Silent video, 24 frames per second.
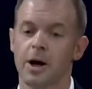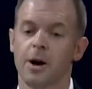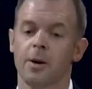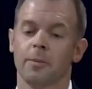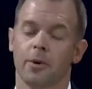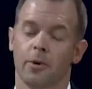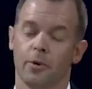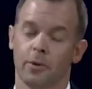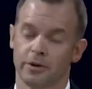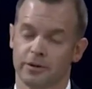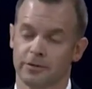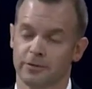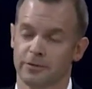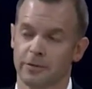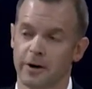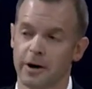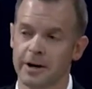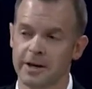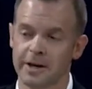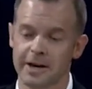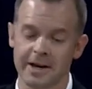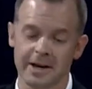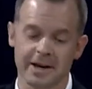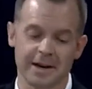But what's
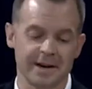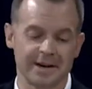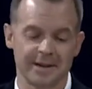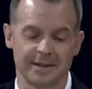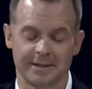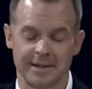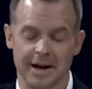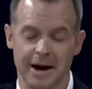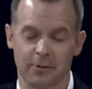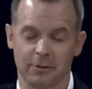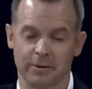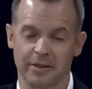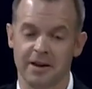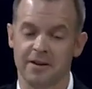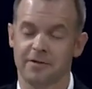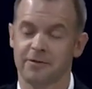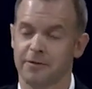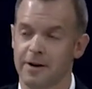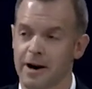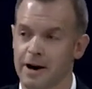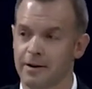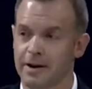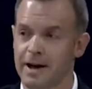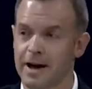funny is that when they
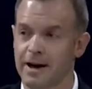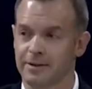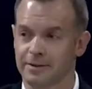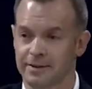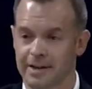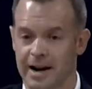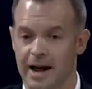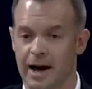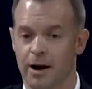found out that